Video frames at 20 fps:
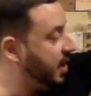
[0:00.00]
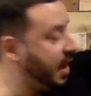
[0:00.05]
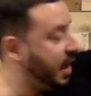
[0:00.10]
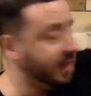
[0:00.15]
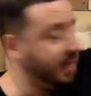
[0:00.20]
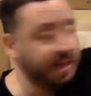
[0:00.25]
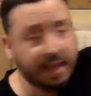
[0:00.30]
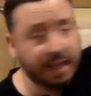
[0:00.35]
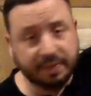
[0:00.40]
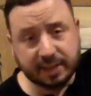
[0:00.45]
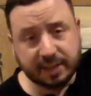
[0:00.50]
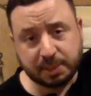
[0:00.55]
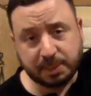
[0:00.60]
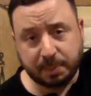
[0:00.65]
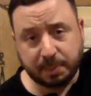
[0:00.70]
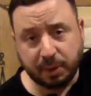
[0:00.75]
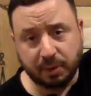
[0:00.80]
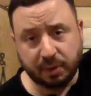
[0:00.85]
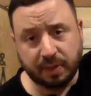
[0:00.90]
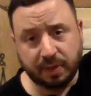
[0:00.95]
And then this
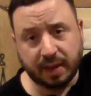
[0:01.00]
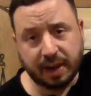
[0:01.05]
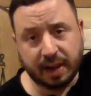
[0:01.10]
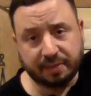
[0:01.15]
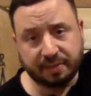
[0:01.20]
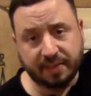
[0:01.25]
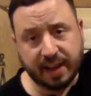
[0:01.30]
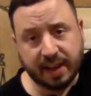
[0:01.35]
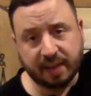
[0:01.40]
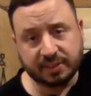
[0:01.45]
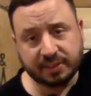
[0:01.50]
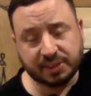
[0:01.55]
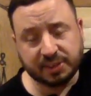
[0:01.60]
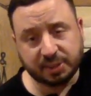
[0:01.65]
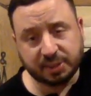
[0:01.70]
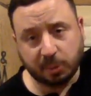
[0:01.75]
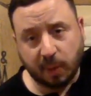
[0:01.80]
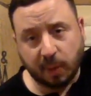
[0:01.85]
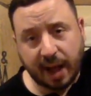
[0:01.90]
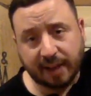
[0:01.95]
beauty that I found, this
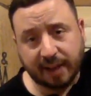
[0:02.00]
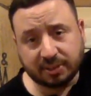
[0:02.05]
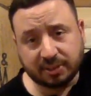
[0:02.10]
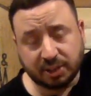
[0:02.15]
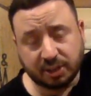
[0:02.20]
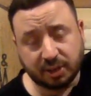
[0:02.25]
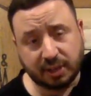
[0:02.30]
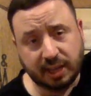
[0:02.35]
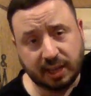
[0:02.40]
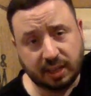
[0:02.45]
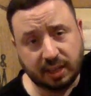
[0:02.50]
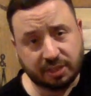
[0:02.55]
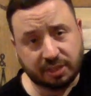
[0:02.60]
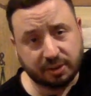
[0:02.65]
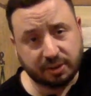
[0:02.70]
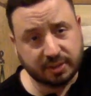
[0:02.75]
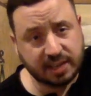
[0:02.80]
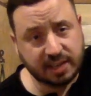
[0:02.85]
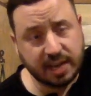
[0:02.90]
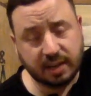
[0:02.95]
is the Wild Turkey
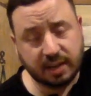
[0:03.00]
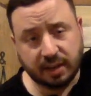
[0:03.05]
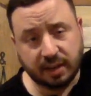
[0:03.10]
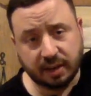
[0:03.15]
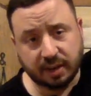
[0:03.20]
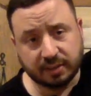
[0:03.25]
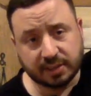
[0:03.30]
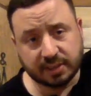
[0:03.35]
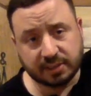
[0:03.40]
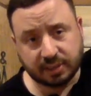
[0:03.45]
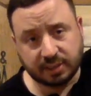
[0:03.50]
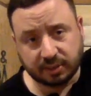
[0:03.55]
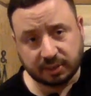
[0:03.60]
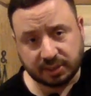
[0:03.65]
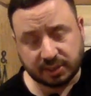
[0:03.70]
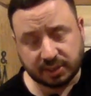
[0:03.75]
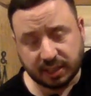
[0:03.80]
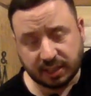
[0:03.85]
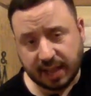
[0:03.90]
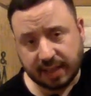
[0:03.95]
thirteen-Year Distiller
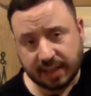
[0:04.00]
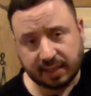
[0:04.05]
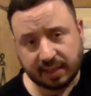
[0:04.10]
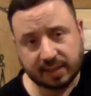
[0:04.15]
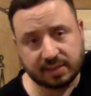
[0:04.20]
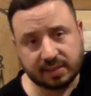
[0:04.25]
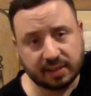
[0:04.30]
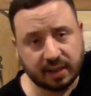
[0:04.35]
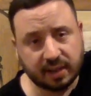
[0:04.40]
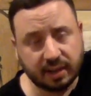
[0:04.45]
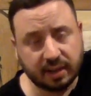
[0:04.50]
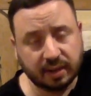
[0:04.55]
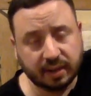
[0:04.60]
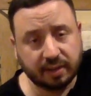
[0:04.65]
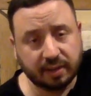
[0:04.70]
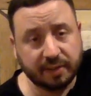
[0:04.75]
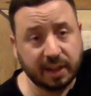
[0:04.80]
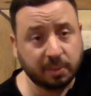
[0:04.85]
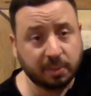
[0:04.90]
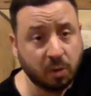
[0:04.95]
Select that's uh,
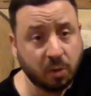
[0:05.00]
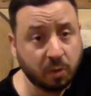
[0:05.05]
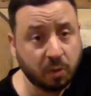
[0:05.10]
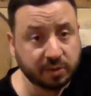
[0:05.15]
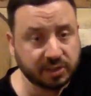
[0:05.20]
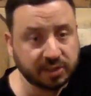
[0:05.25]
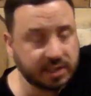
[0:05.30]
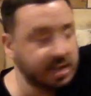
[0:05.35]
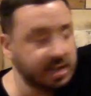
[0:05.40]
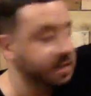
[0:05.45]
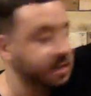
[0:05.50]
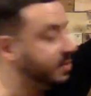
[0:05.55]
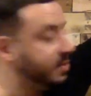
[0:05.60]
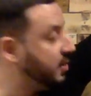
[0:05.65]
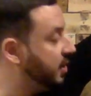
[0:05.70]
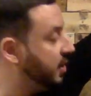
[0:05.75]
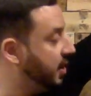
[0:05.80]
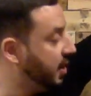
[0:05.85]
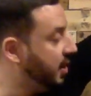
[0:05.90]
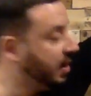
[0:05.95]
available overseas.